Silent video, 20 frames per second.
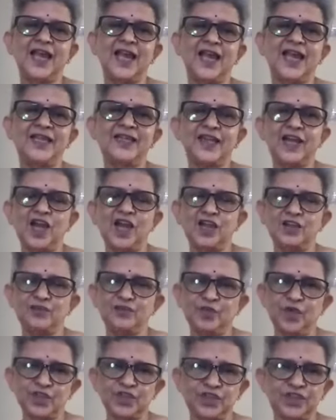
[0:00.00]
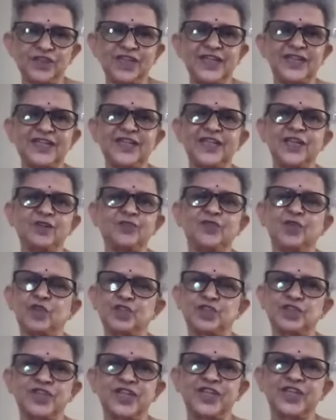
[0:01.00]
And unfortunately or
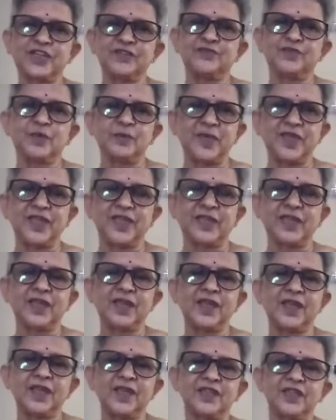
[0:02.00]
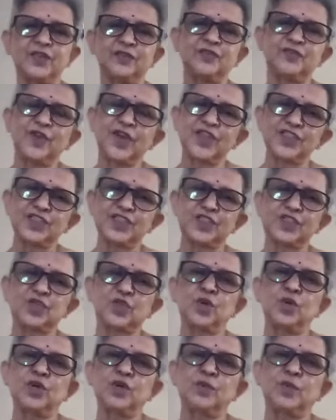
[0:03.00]
fortunately for me, the first
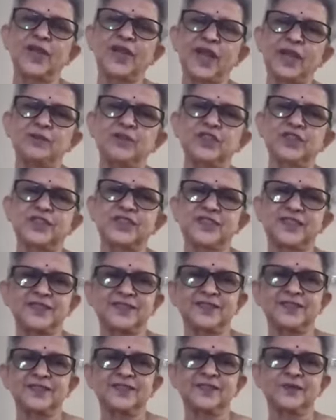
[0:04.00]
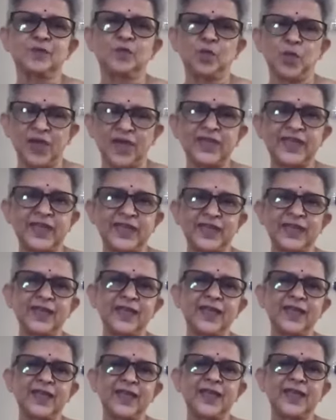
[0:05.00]
school where I was working,
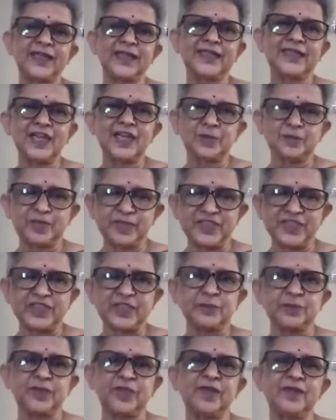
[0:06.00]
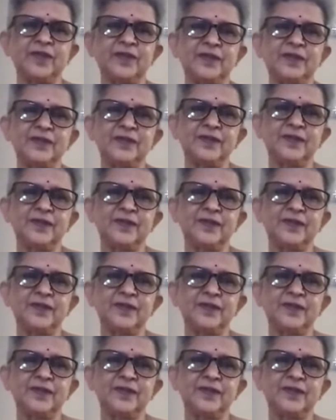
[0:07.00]
that principal